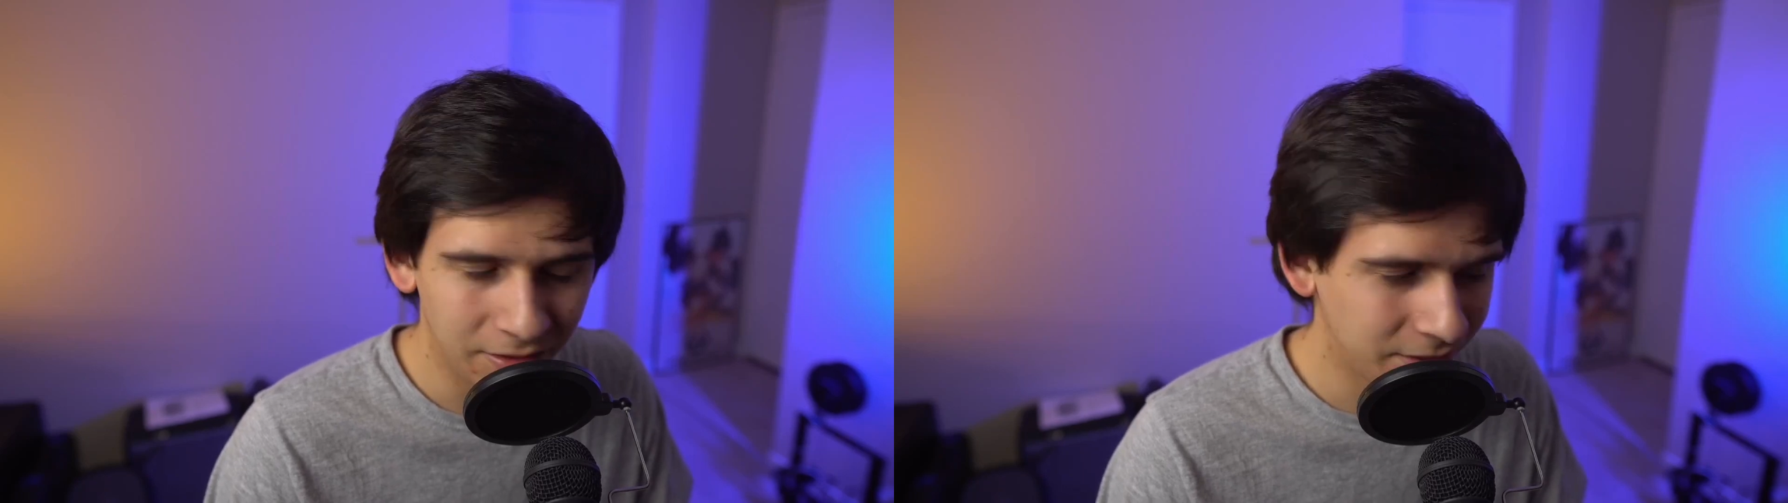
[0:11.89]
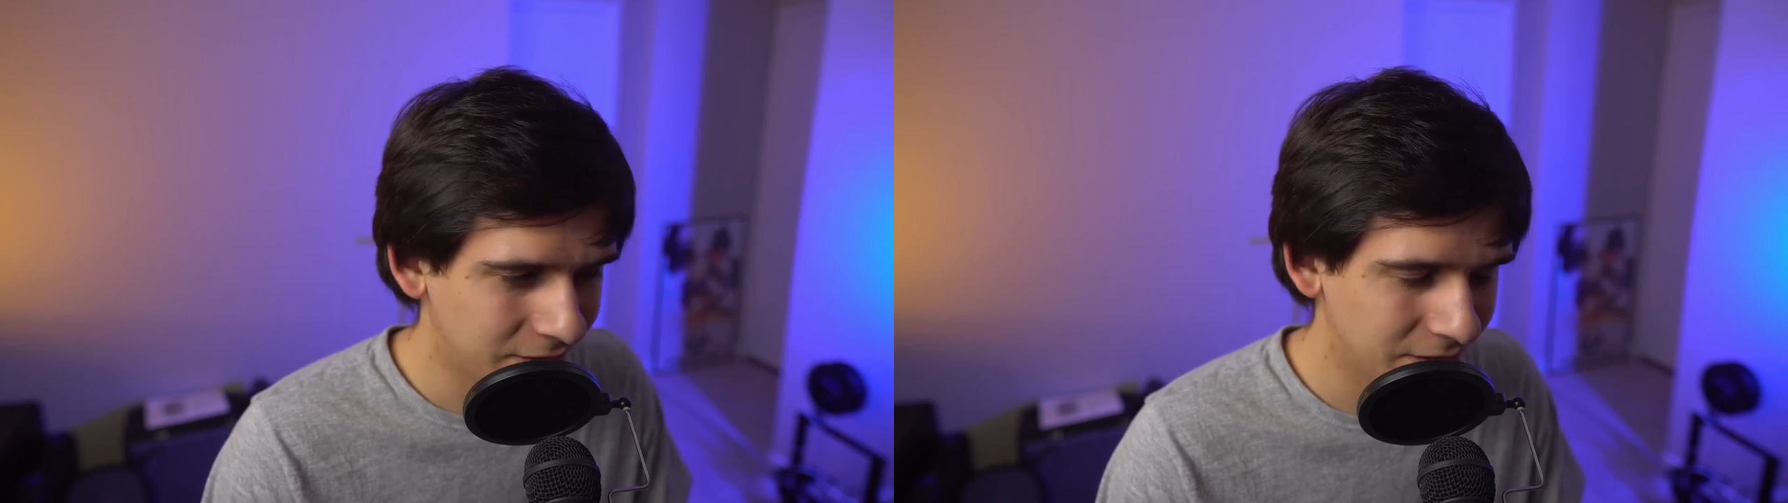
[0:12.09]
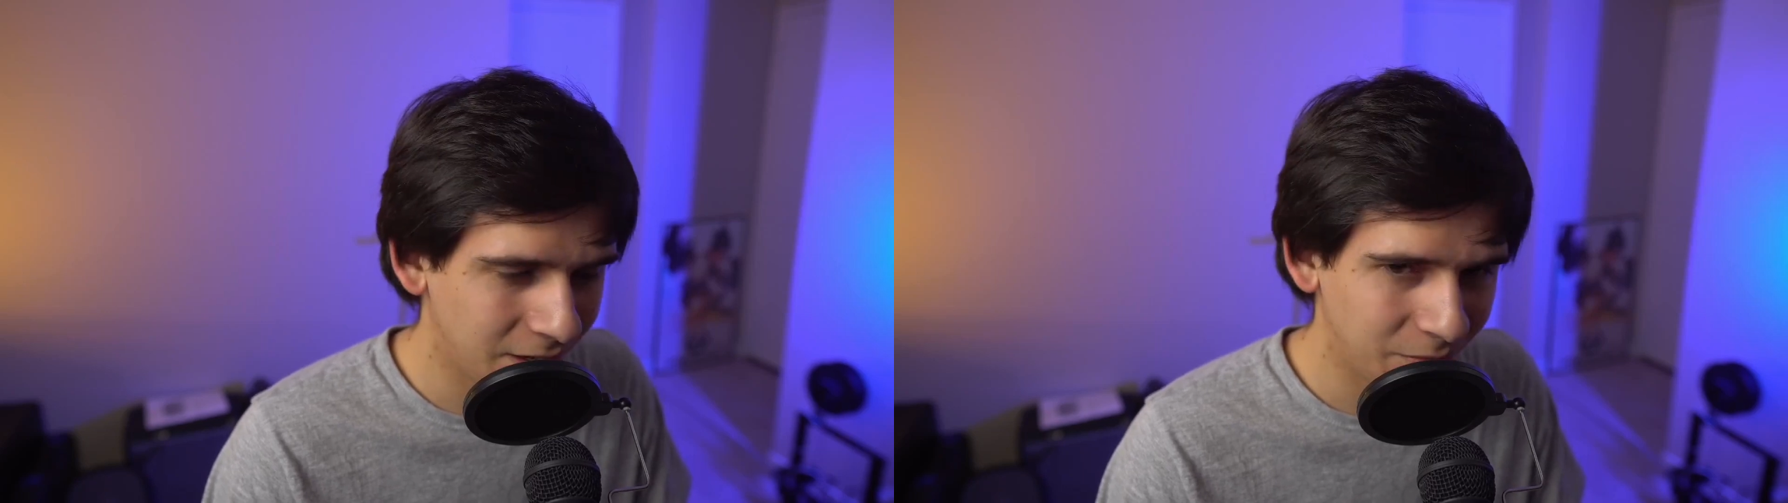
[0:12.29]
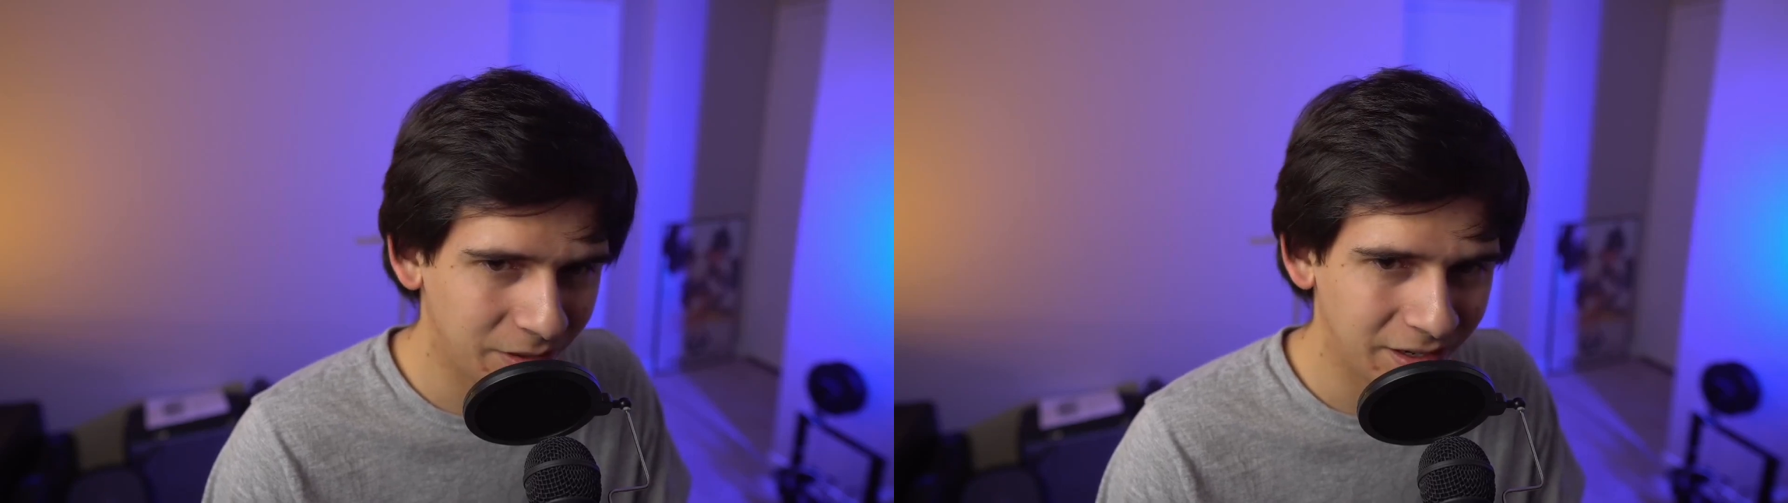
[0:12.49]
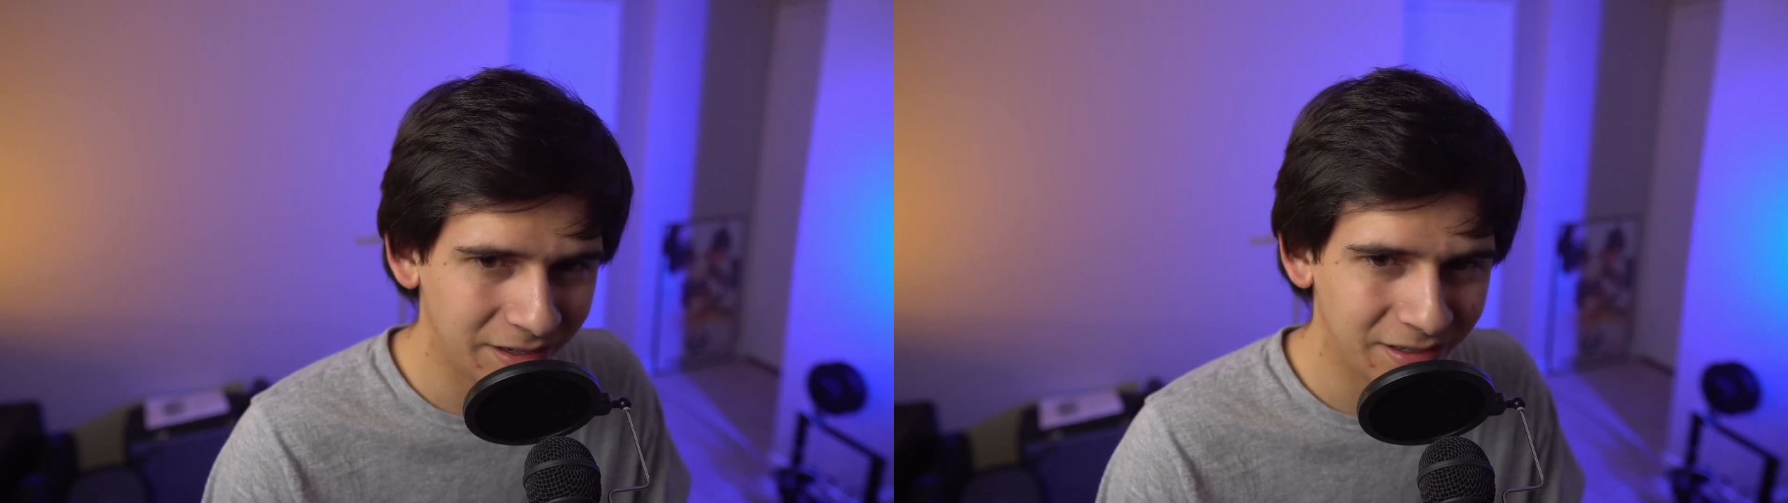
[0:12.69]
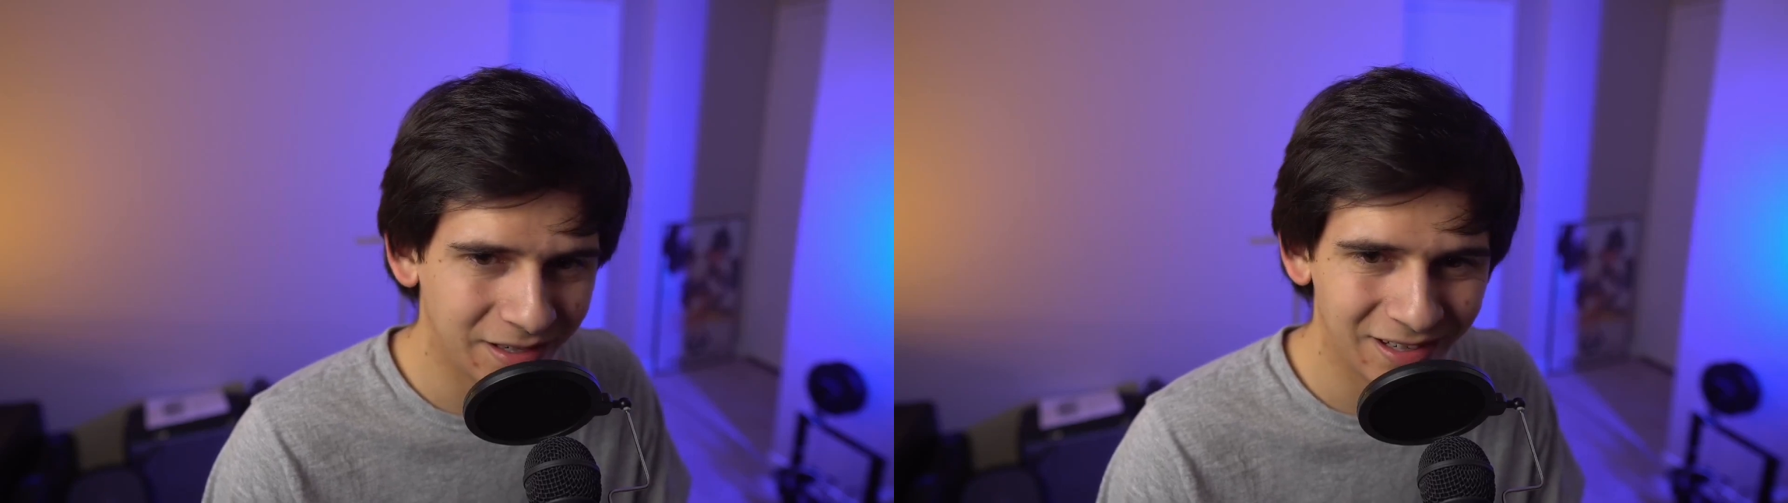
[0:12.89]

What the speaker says: this is not when I